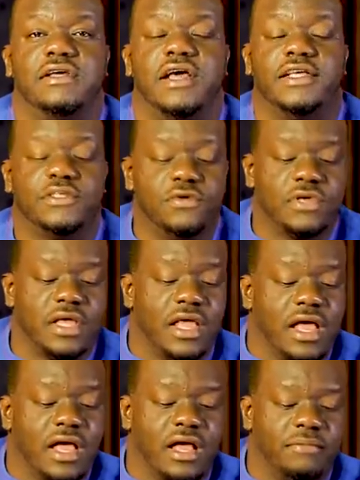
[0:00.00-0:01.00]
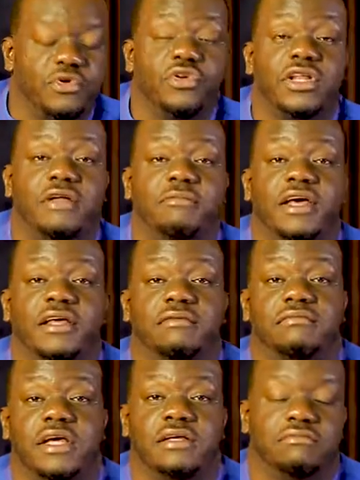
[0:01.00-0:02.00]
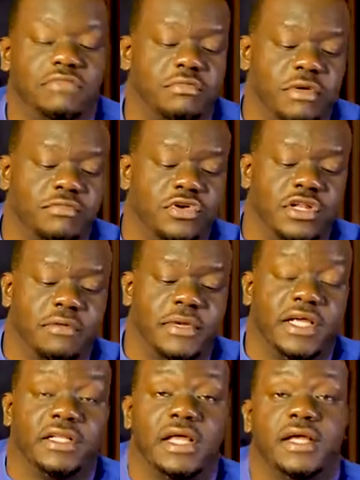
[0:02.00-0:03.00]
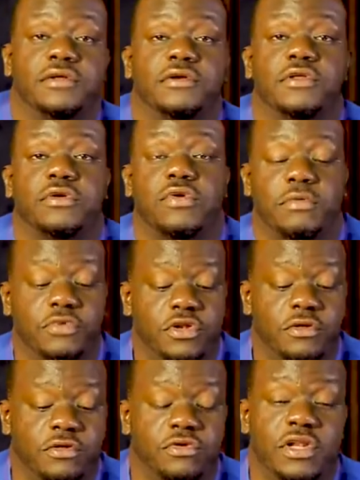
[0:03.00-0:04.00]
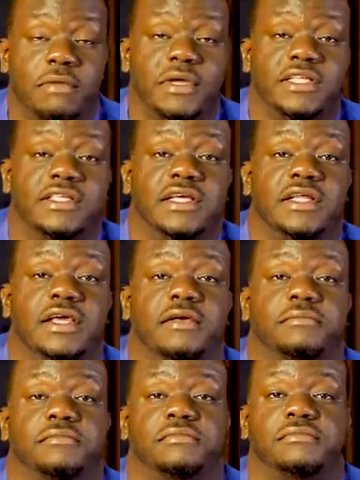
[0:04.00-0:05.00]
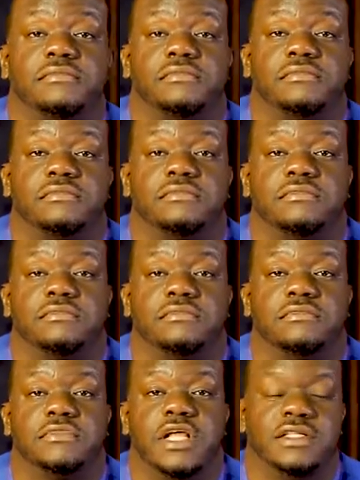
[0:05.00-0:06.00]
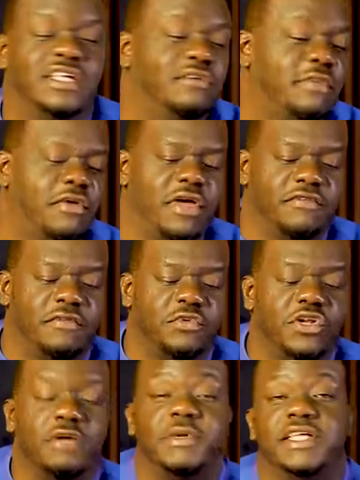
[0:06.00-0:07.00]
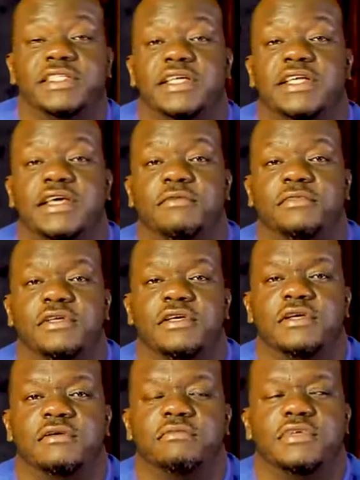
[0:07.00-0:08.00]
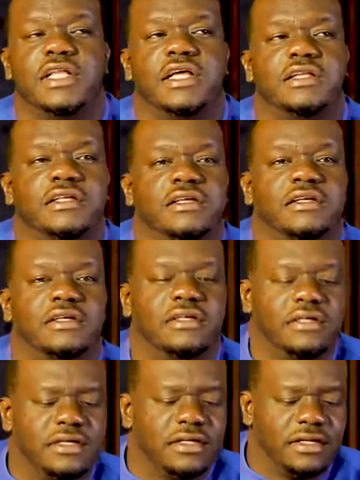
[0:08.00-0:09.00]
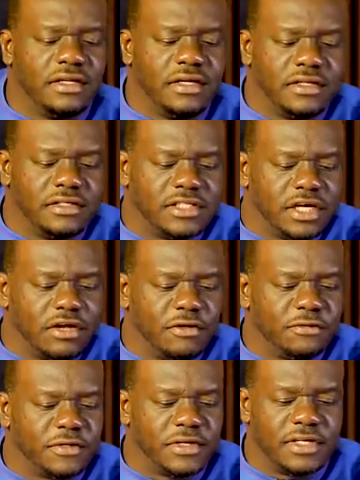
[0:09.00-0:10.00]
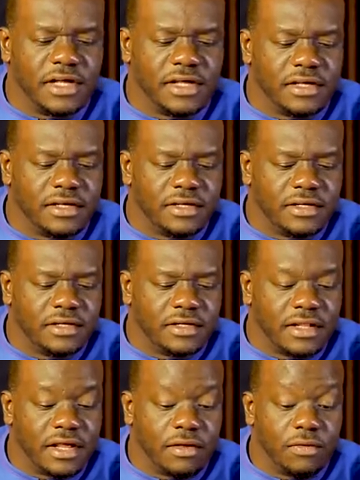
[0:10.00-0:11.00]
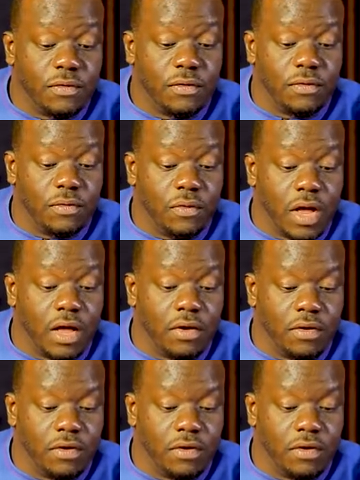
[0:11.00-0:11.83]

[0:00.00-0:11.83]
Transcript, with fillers: I said, okay, I'm going out by, by maybe I'm going out by 9 o'clock or I'm going, going out by 10 a.m. I tell my wife I'm going out by 10 a.m. But then, and then she comes on like, like, oh, wow.